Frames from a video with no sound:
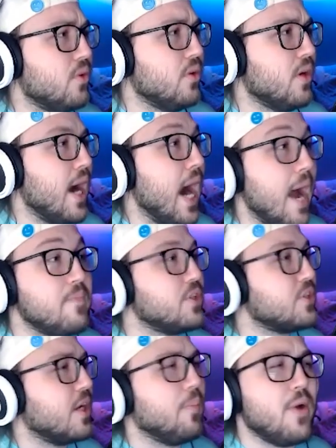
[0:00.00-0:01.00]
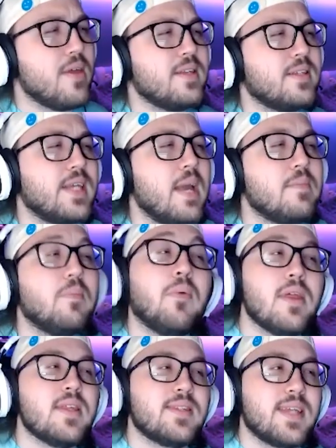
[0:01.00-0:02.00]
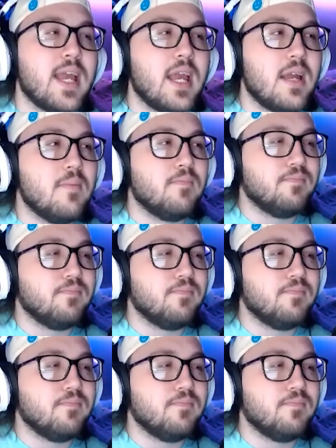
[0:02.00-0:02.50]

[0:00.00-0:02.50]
I'm just gonna play this game to play this game.